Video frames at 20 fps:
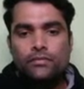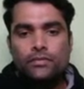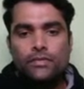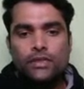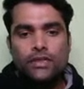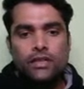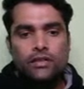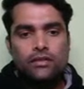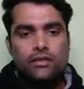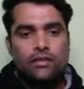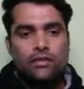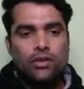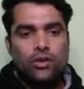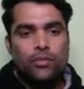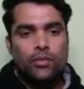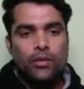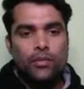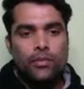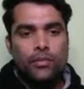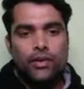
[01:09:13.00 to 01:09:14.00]
Just
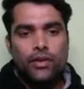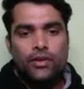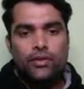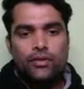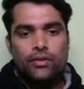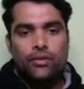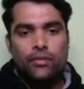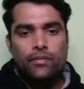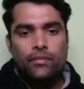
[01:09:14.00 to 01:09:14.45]
give me a minute.